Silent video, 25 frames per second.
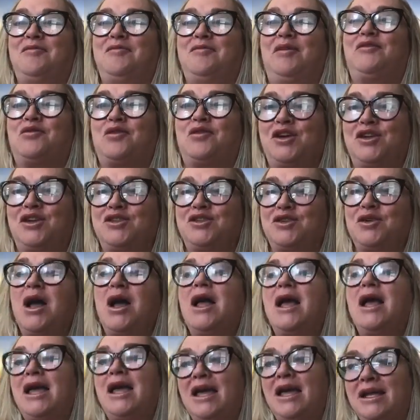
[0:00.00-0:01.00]
Before you
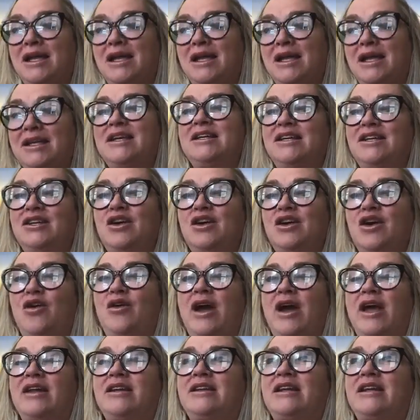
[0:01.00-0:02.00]
do
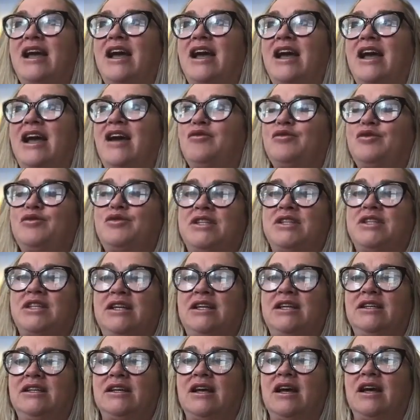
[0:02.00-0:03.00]
it, and have a
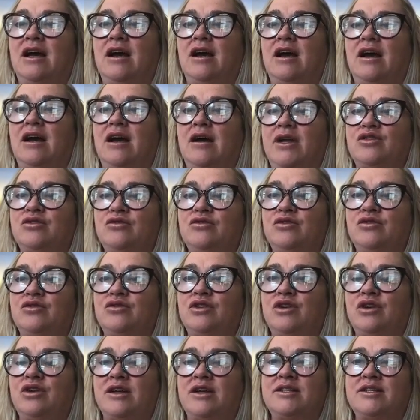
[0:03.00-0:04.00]
routine. Make
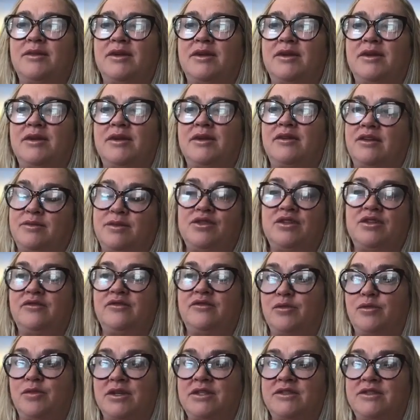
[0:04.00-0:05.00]
sure your husband,
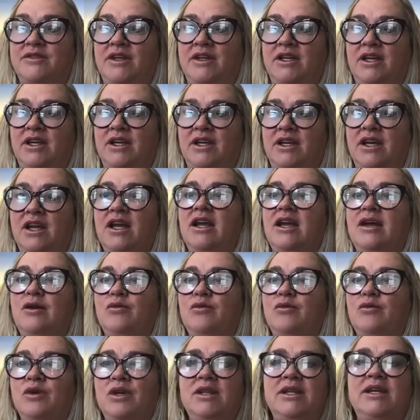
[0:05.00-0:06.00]
especially if you're breastfeeding,
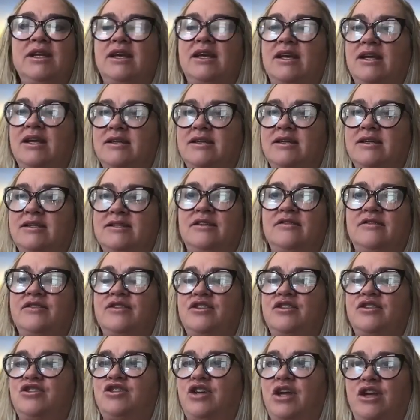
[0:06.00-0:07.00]
really kicks in
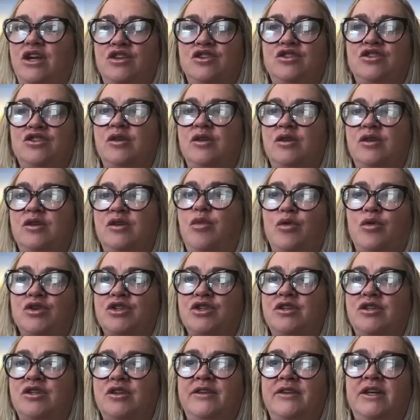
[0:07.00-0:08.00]
for the changing
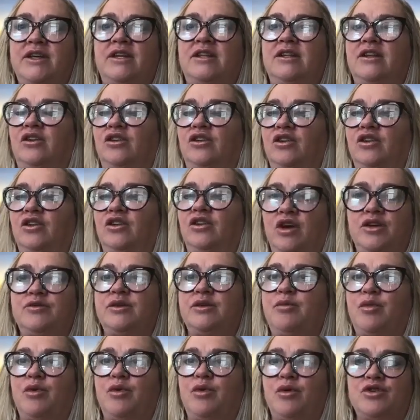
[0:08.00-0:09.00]
portion of it and the
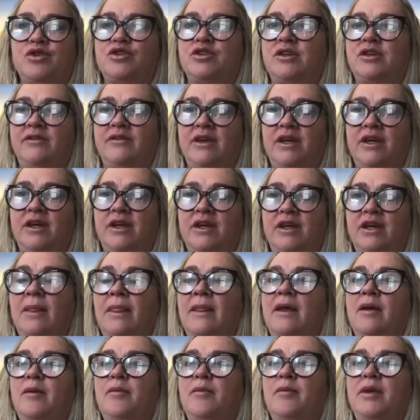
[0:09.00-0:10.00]
laundry portion of it,
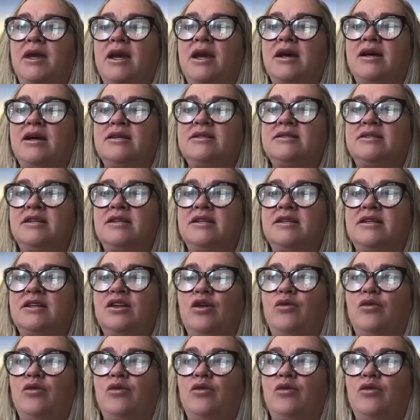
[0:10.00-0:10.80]
because